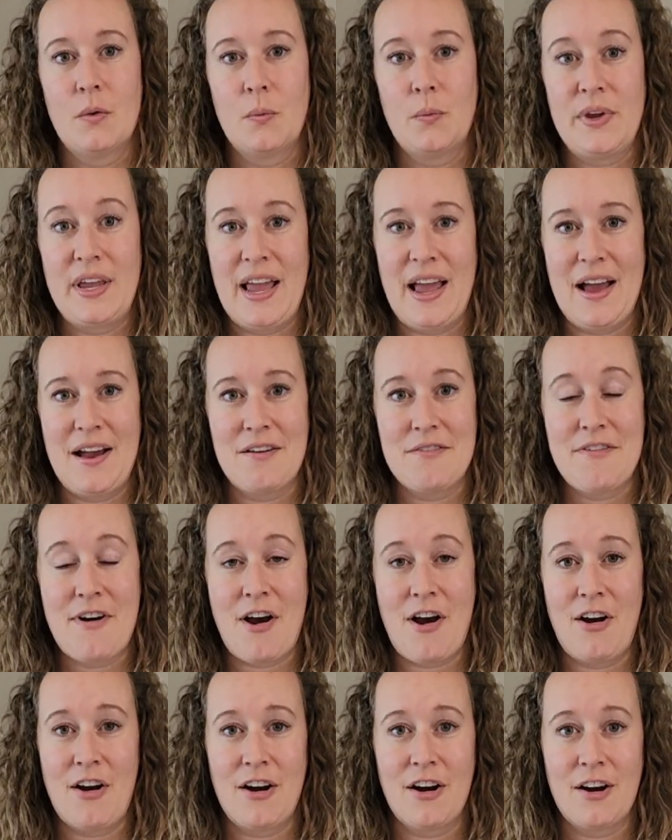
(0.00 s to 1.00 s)
We have
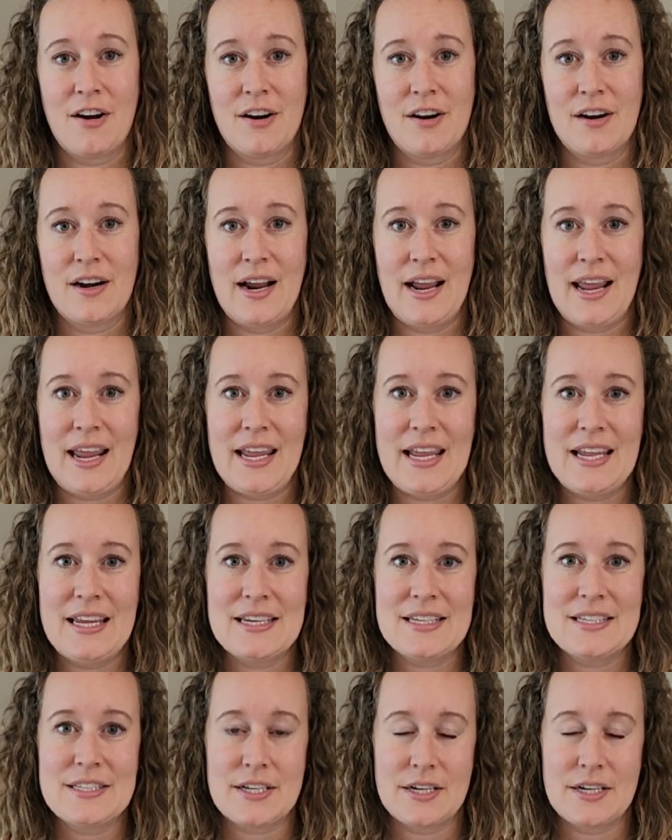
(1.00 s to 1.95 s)
our 8